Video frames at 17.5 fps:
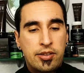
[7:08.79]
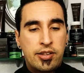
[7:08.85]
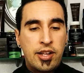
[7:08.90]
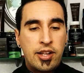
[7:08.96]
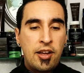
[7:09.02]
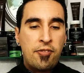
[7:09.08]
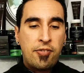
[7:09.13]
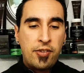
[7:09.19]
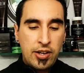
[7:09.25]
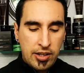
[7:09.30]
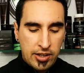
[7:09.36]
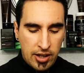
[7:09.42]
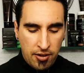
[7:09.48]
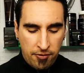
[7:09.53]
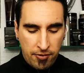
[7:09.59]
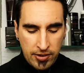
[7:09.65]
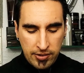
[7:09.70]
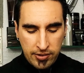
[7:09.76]
Definitely,
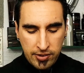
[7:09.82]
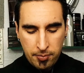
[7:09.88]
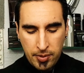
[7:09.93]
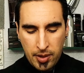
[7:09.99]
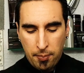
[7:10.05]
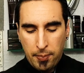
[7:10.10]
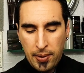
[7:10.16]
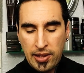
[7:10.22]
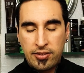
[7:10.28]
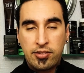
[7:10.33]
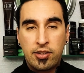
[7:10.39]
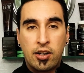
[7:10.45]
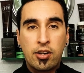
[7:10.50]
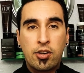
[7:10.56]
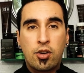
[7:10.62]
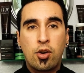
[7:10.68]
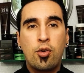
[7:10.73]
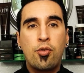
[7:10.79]
definitely some of the best
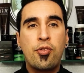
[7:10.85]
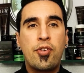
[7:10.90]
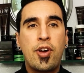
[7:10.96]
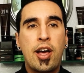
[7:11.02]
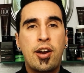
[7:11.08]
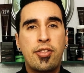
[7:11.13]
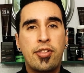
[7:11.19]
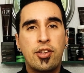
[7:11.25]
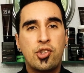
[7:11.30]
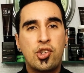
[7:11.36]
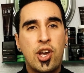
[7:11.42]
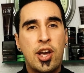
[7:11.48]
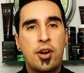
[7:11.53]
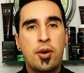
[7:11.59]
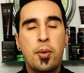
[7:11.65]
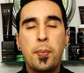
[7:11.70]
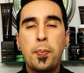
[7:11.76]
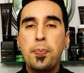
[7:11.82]
solid cologne we've had on the
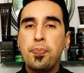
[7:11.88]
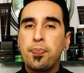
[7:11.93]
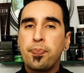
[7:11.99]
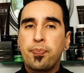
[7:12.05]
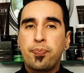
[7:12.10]
channel.